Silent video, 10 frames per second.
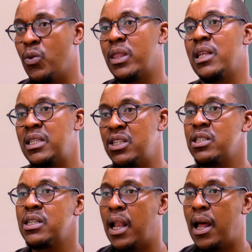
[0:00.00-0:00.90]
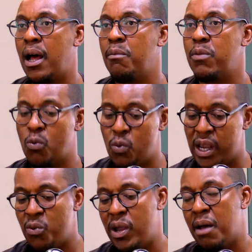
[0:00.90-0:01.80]
with the digital hub,
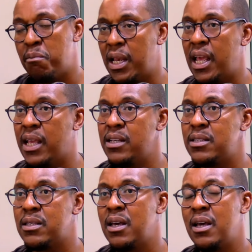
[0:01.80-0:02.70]
where we are placed.